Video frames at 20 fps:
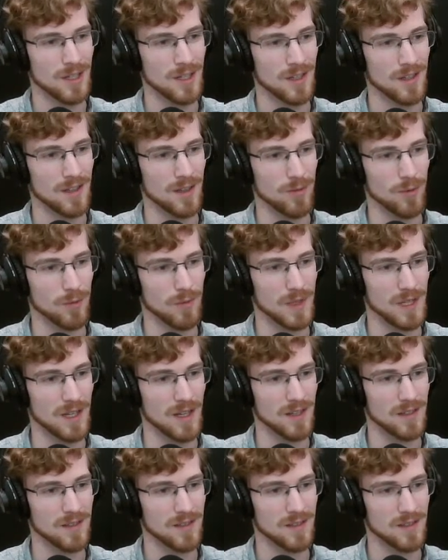That would be
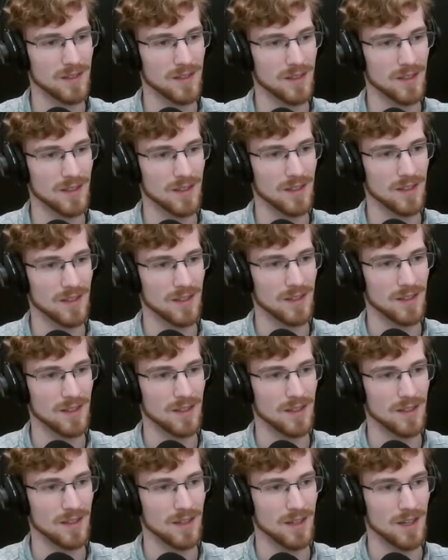nice.
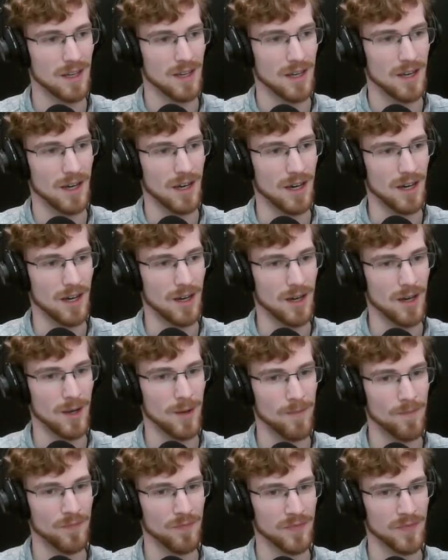
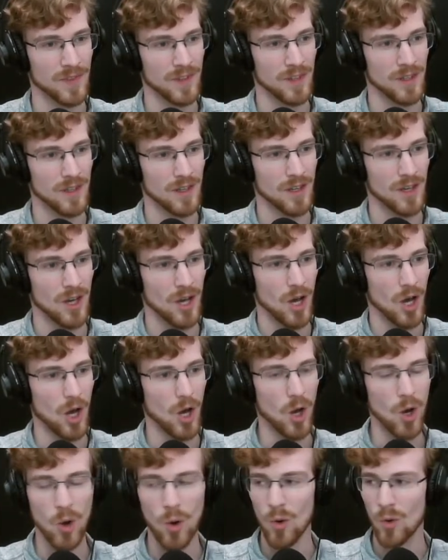
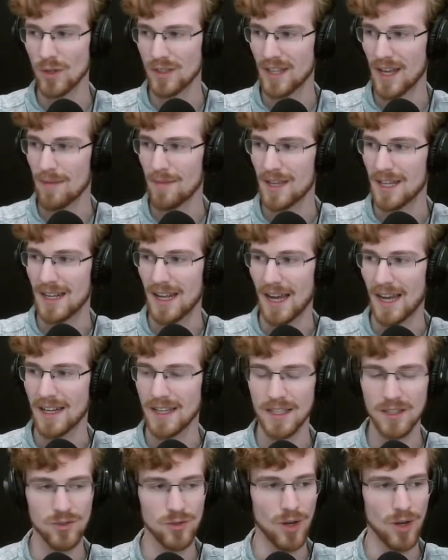Oh, damn it. I need to